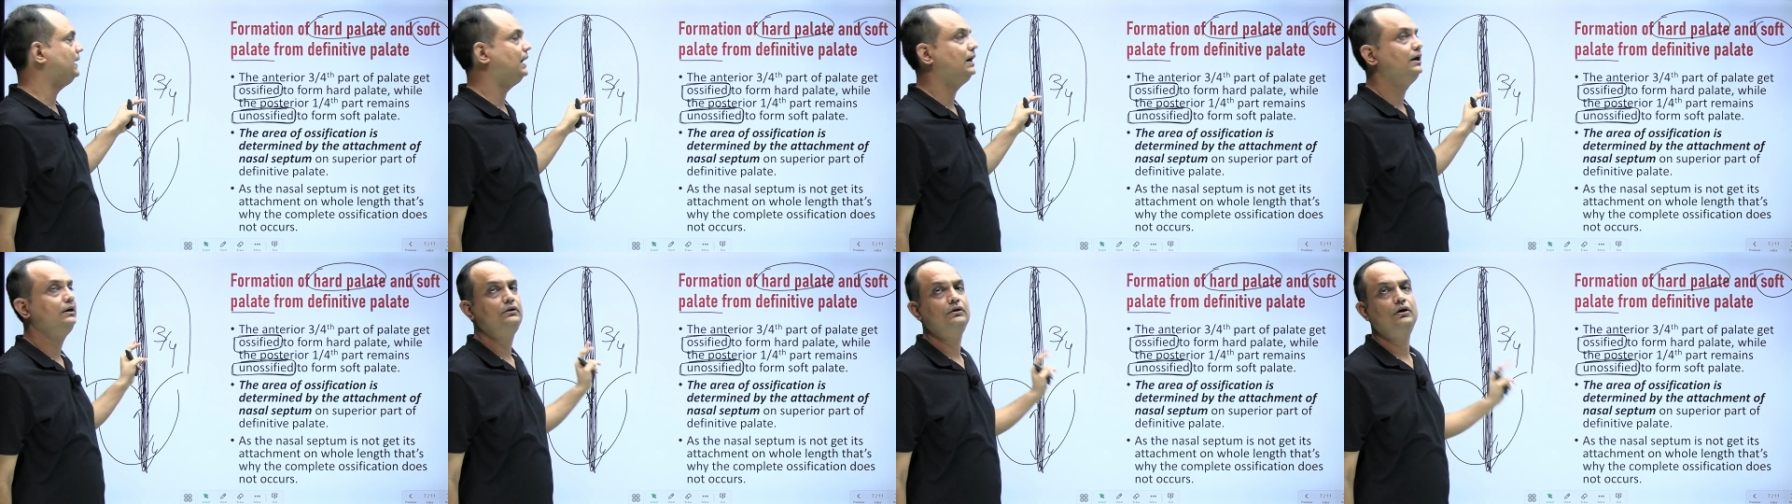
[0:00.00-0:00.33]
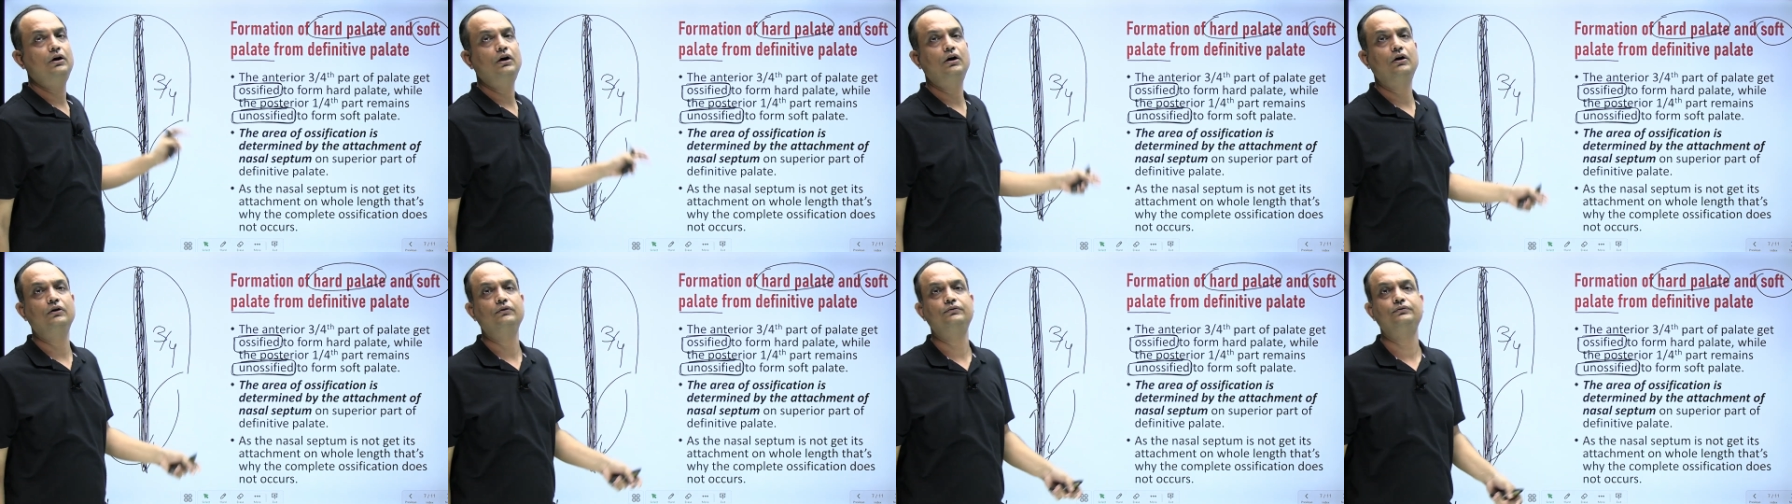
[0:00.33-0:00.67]
part
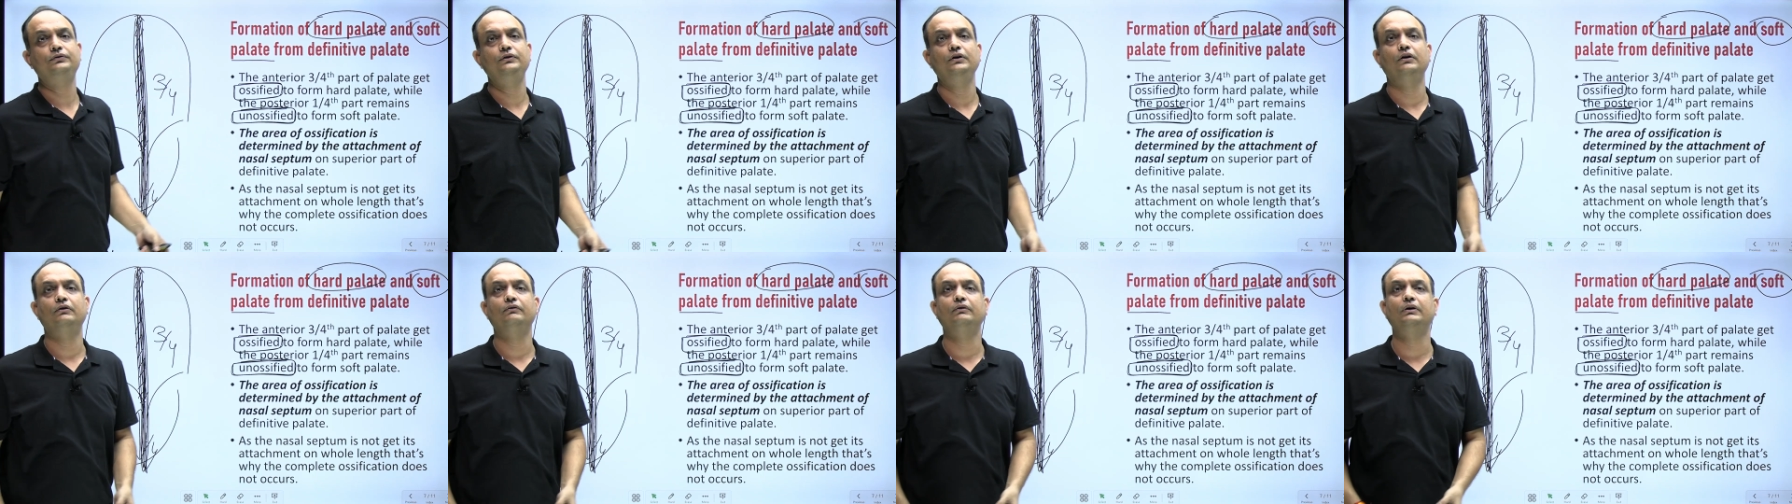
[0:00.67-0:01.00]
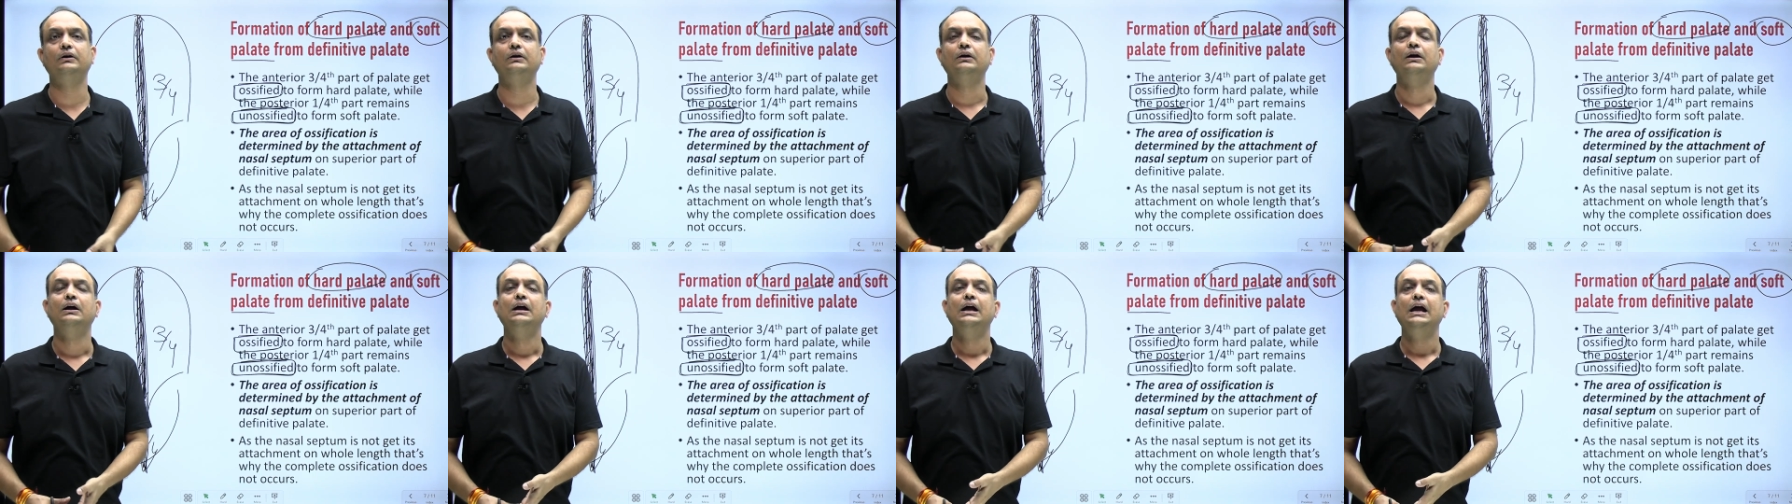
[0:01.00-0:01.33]
of your
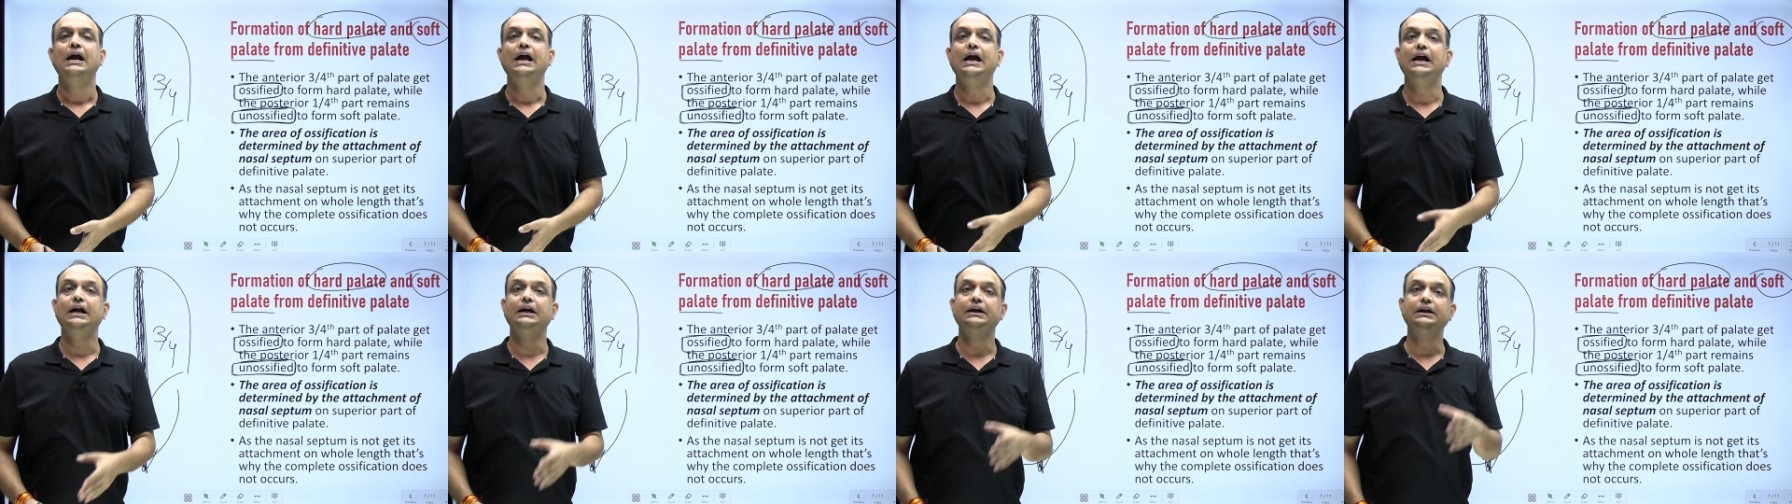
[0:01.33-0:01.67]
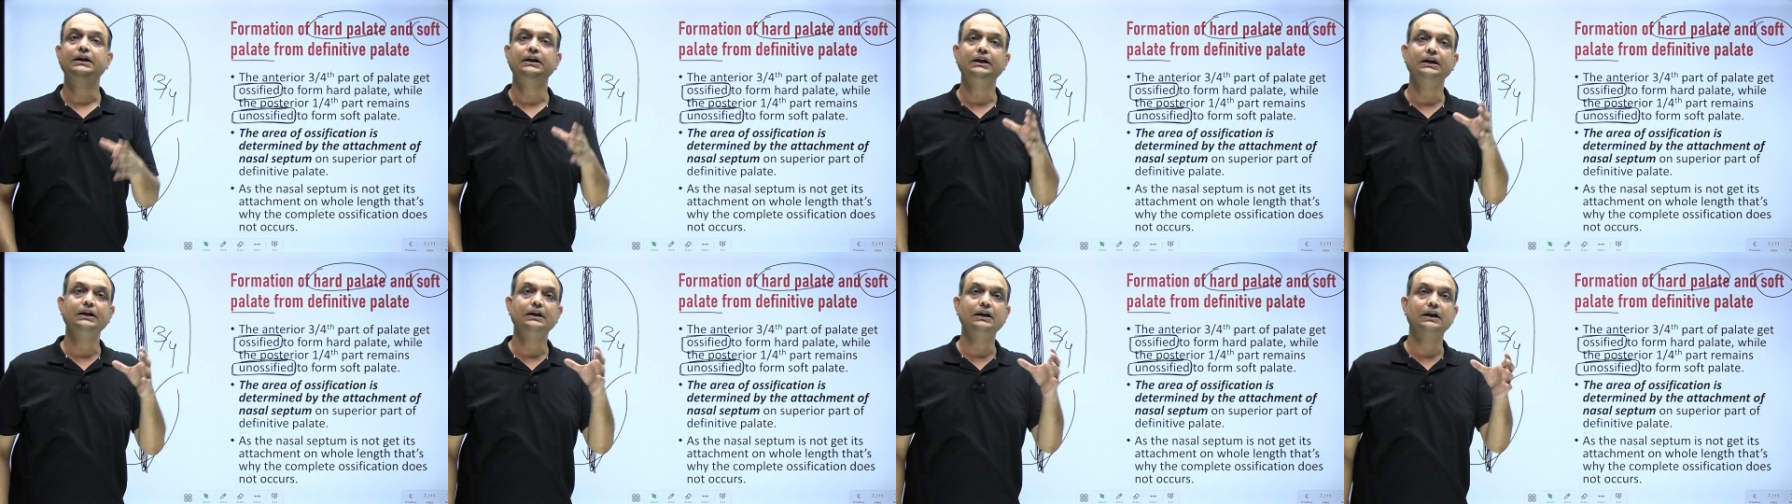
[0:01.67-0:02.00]

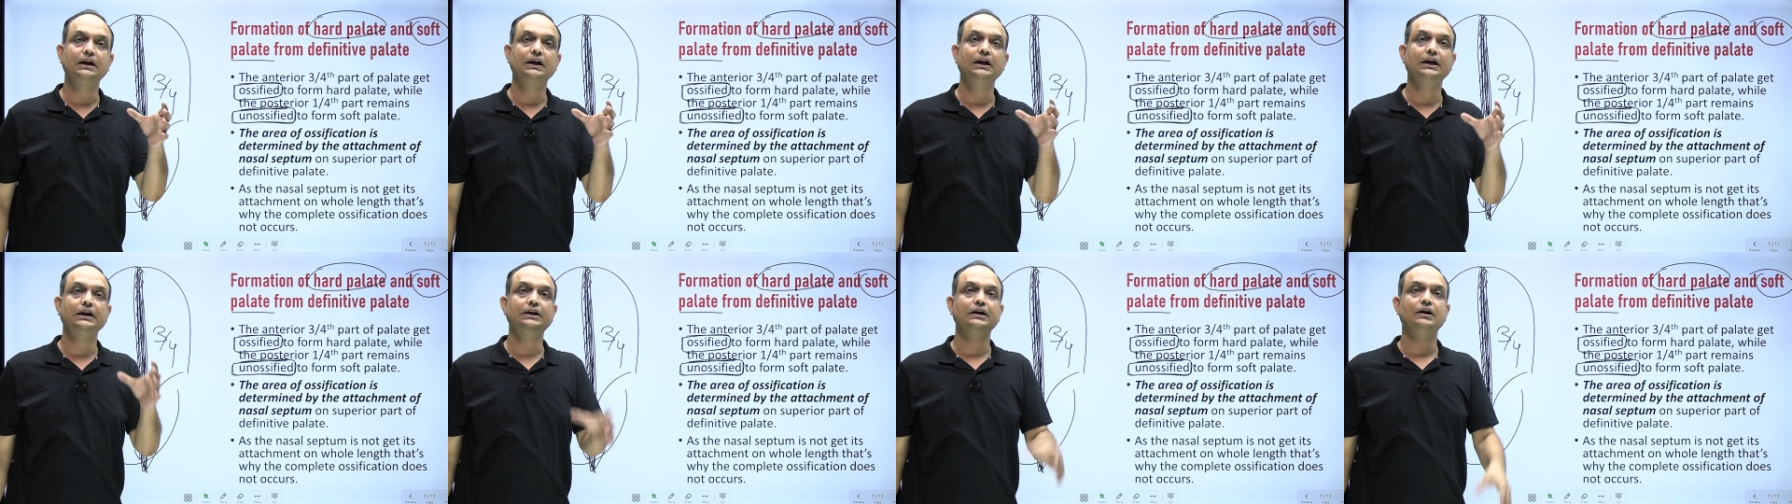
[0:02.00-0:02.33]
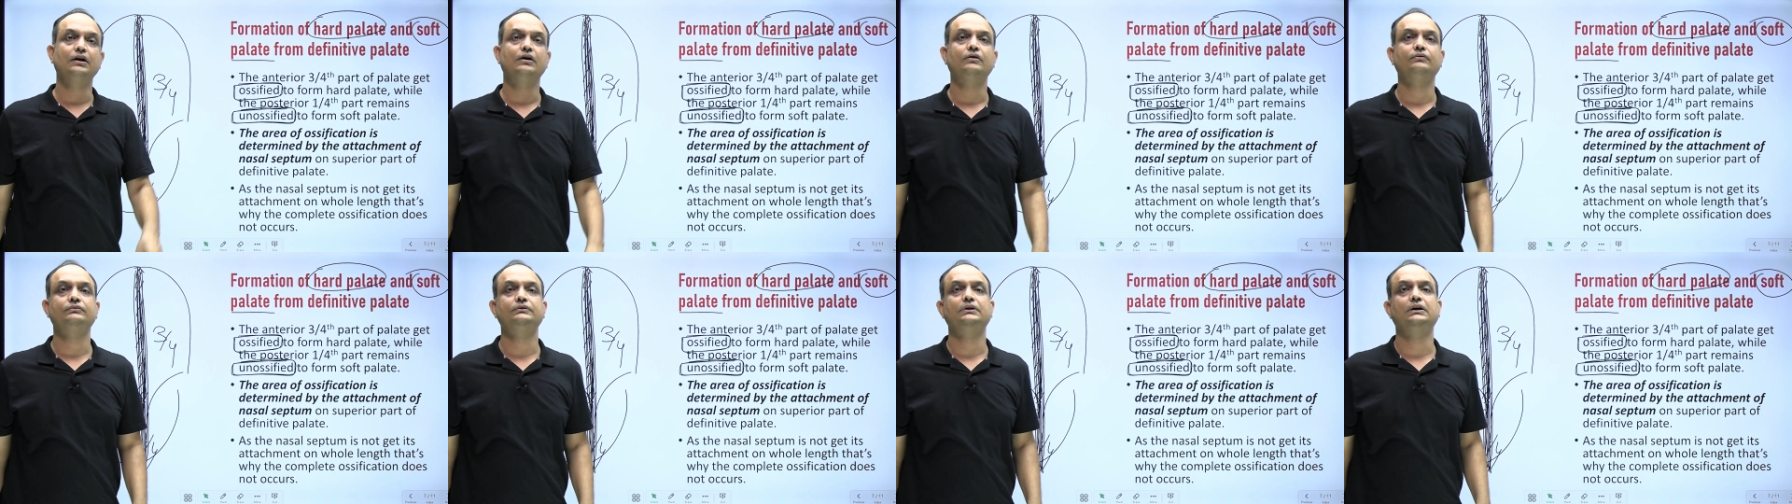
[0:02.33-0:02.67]
anterior
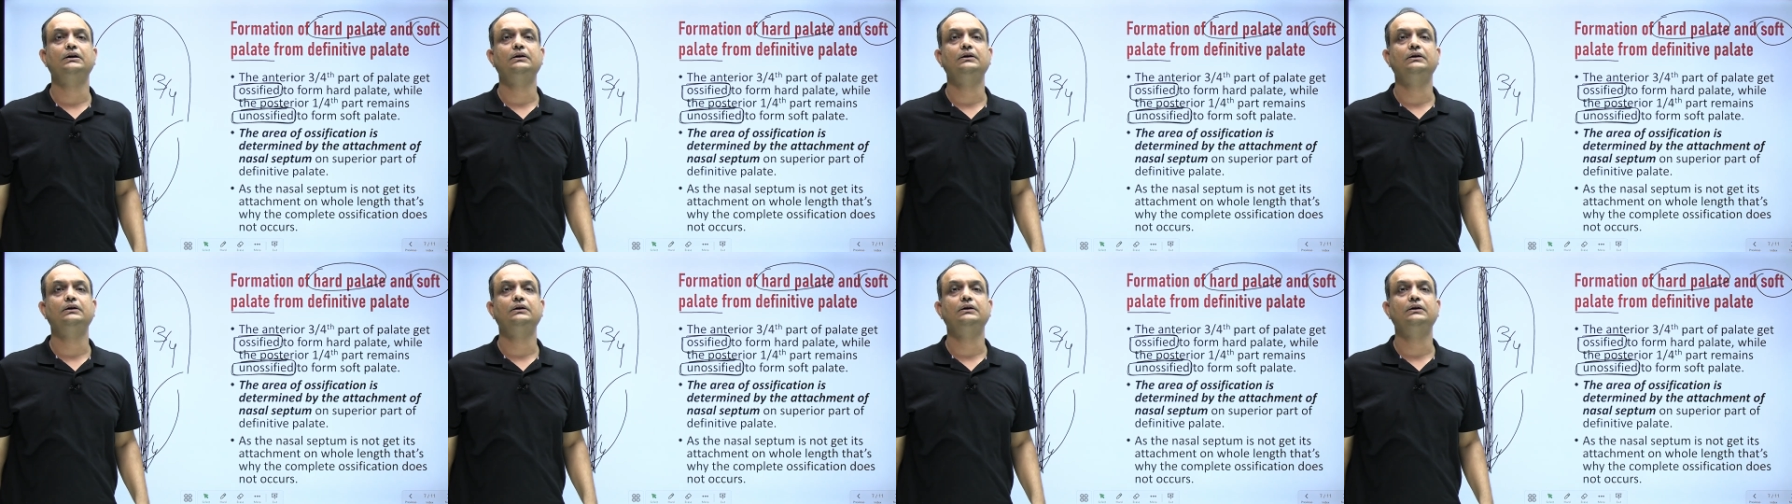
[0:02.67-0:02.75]
area of